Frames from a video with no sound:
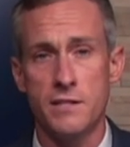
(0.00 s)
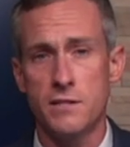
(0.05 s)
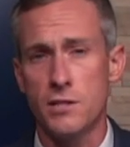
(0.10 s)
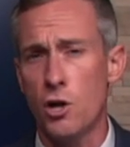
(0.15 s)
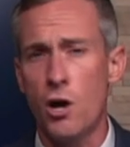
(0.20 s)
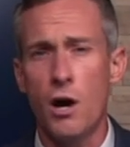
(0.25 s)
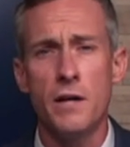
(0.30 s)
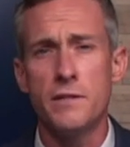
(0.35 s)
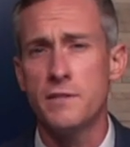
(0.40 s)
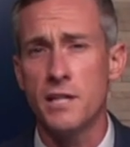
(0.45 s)
It
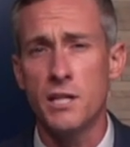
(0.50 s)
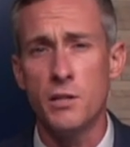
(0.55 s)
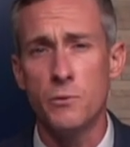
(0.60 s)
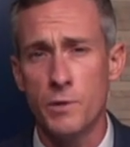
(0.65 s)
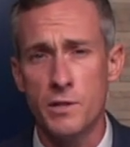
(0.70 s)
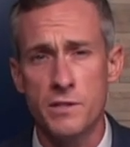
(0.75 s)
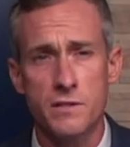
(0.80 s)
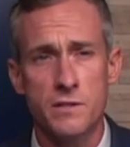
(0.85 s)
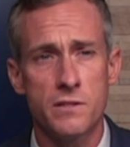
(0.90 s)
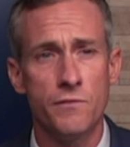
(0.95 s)
doesn't cause
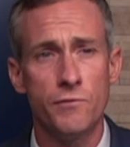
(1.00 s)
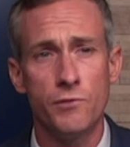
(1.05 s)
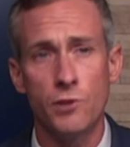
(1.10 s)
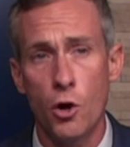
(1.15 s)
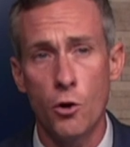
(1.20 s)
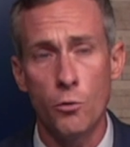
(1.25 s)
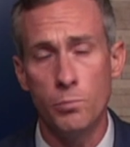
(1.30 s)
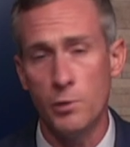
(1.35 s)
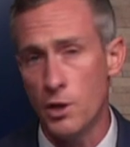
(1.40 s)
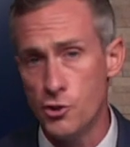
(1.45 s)
any risks
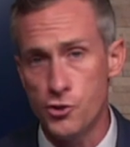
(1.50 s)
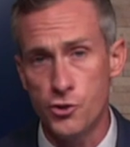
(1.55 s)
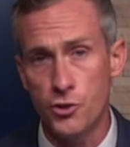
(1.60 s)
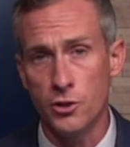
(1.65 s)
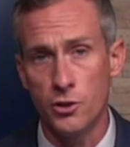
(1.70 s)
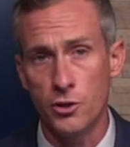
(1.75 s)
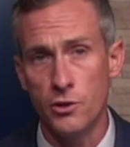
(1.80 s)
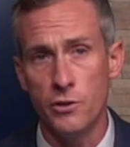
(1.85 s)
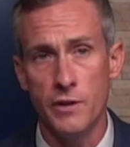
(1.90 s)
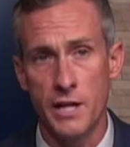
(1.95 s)
of low blood
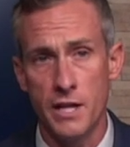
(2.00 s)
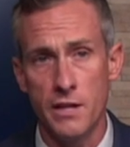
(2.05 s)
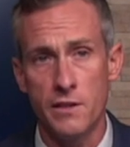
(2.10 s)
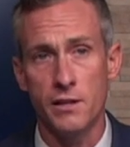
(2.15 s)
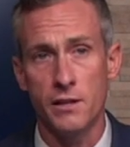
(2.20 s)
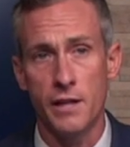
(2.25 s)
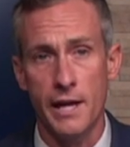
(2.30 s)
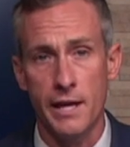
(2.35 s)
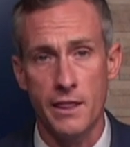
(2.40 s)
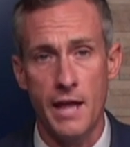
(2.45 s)
sugar or
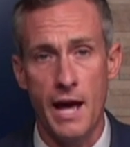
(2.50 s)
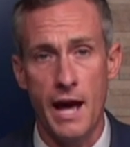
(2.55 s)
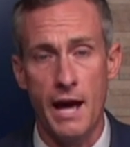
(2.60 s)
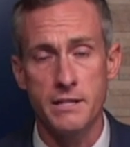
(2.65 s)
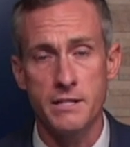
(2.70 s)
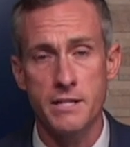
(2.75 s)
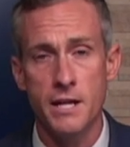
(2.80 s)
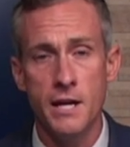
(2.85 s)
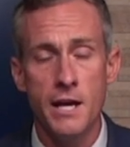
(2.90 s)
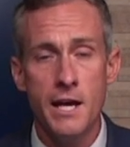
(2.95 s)
anything like
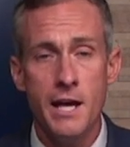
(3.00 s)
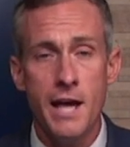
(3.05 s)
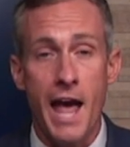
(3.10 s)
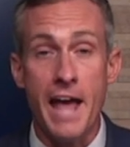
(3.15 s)
that.